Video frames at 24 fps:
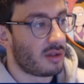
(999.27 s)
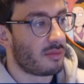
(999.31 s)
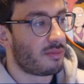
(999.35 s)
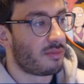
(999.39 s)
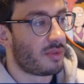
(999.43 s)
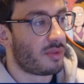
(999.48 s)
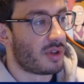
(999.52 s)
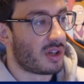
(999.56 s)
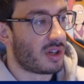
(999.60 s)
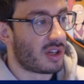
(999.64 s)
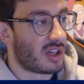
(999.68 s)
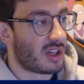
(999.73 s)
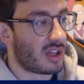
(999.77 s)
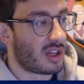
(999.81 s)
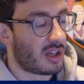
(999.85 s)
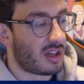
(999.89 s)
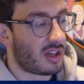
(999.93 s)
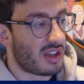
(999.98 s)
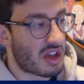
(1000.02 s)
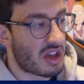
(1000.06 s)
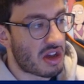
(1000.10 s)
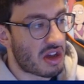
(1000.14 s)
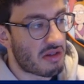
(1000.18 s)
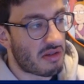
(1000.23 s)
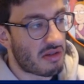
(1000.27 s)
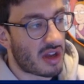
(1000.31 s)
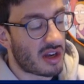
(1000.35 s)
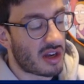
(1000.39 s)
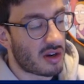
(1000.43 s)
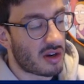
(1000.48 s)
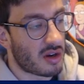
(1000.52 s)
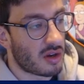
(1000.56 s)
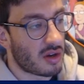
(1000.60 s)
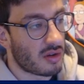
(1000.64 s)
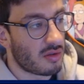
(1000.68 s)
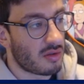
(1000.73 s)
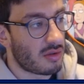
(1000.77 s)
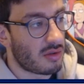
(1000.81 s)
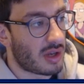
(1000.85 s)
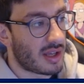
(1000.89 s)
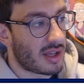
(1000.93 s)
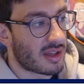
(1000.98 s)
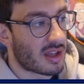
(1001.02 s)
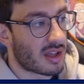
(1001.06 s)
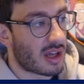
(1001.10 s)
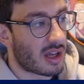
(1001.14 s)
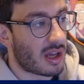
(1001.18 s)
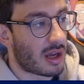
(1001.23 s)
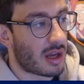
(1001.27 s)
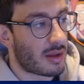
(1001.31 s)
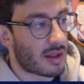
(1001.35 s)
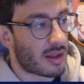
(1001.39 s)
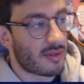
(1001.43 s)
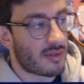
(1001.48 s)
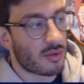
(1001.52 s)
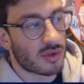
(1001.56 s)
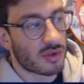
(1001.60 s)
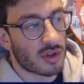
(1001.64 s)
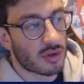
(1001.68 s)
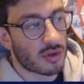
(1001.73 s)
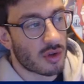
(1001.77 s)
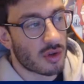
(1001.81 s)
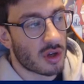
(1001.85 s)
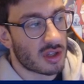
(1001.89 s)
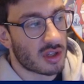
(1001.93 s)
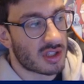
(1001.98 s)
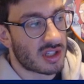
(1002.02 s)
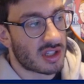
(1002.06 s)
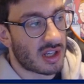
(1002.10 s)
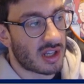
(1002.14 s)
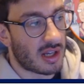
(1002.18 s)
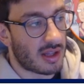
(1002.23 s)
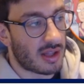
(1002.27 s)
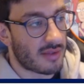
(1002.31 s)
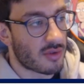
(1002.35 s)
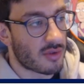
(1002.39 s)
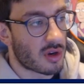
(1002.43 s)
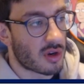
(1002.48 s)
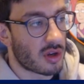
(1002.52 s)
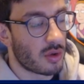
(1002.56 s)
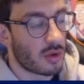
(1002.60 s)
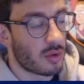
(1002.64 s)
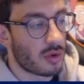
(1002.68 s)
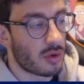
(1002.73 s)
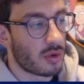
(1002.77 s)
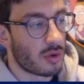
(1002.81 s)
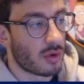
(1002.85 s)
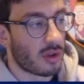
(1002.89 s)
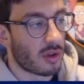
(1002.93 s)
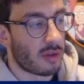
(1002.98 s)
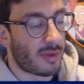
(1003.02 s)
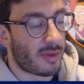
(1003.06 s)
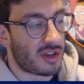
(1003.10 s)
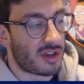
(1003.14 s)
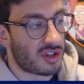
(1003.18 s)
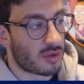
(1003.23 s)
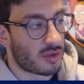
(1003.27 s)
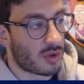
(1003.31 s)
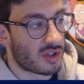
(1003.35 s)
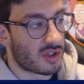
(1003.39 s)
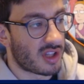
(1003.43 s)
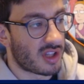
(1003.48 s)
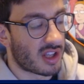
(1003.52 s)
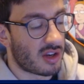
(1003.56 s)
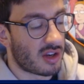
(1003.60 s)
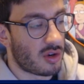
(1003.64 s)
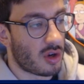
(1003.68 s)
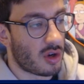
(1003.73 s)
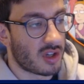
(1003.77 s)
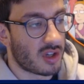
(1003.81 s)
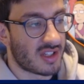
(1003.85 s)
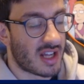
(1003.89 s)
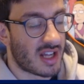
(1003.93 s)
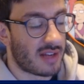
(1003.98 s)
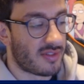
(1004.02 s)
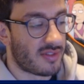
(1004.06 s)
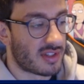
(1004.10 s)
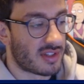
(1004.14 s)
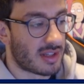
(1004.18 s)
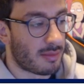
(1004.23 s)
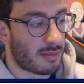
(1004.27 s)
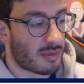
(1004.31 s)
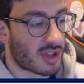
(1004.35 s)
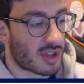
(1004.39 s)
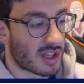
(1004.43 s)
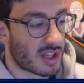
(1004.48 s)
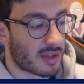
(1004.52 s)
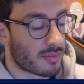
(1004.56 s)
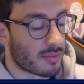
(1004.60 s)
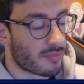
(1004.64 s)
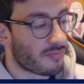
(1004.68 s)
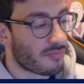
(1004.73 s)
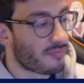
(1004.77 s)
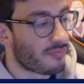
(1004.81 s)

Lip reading: But yeah, I don't know. Like they've also got they've got a Hoot Hoot on the bench as well, so they can knock out for something.